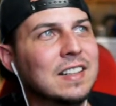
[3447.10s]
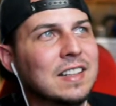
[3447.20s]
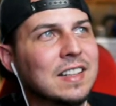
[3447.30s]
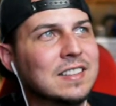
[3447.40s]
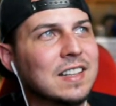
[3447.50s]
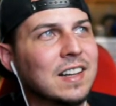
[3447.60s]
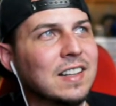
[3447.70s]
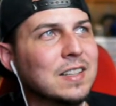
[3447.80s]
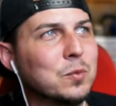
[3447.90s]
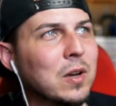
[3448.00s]
This
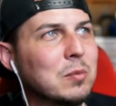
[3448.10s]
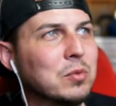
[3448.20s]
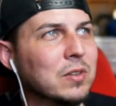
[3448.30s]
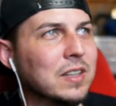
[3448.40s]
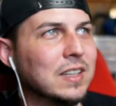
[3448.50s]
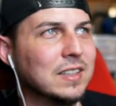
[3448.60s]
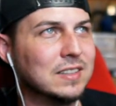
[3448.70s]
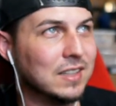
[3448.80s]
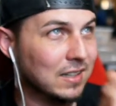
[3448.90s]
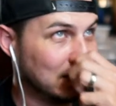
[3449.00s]
white boy
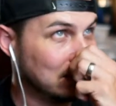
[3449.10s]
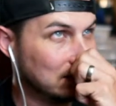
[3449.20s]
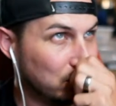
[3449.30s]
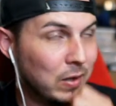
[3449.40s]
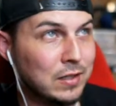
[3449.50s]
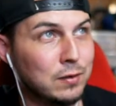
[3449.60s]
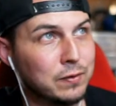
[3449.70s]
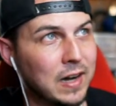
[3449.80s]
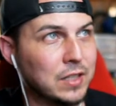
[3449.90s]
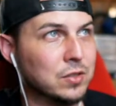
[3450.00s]
is way too
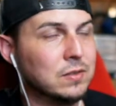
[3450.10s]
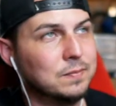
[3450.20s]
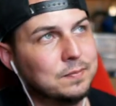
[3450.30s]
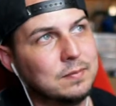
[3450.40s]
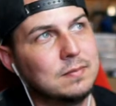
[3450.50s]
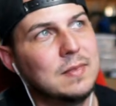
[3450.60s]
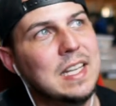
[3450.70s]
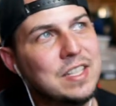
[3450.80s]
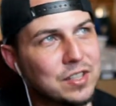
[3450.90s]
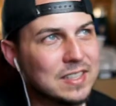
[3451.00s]
fragile.
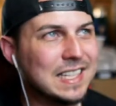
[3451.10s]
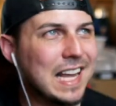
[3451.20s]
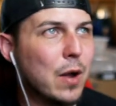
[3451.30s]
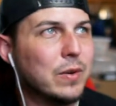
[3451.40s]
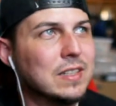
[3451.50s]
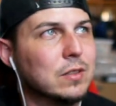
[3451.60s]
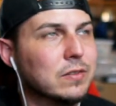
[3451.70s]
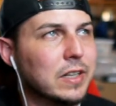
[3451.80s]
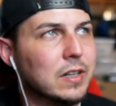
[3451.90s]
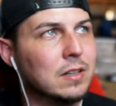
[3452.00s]
You should see how it is over
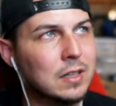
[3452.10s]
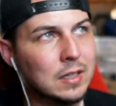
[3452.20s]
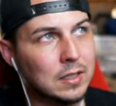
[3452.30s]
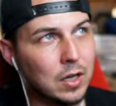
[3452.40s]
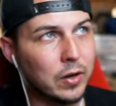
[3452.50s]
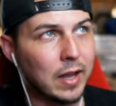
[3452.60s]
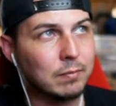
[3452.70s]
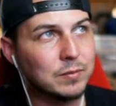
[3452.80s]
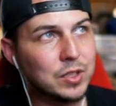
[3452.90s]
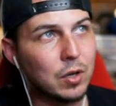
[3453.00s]
here. Okay,
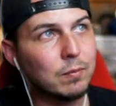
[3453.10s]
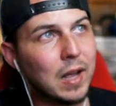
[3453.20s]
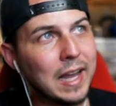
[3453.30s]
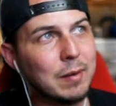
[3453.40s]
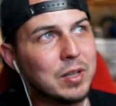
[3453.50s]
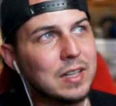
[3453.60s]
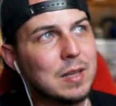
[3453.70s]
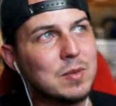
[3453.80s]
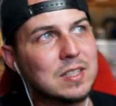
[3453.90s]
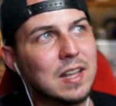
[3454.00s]
so I am gonna
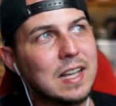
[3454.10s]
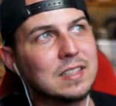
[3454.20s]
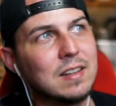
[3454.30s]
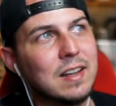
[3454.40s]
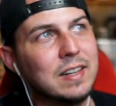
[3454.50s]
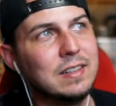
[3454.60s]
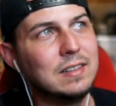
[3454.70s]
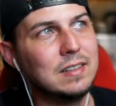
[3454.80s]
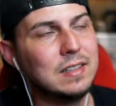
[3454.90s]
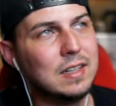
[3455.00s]
keep this last line
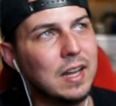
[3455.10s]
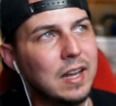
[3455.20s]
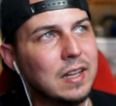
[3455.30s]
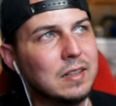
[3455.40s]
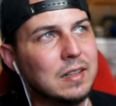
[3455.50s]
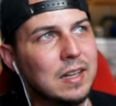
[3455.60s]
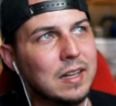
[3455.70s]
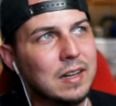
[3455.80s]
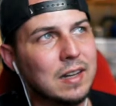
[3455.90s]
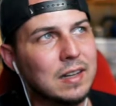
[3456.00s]
in
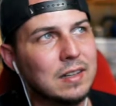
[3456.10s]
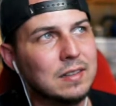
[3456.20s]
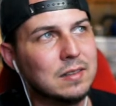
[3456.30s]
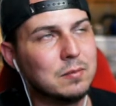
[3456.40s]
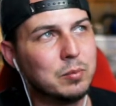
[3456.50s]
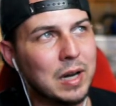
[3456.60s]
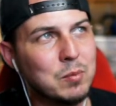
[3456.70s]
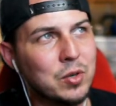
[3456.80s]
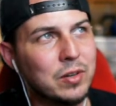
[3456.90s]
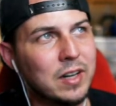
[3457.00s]
bright
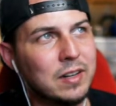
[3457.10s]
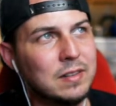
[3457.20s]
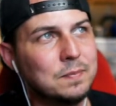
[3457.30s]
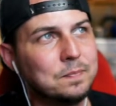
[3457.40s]
mode right here